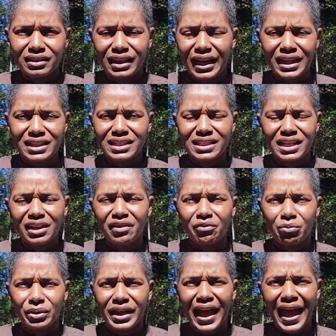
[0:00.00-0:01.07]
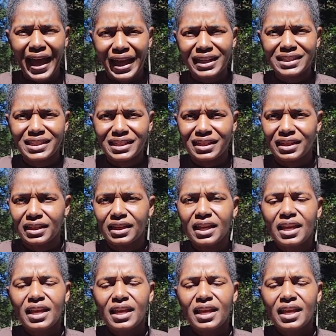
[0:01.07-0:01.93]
Like, instead of reacting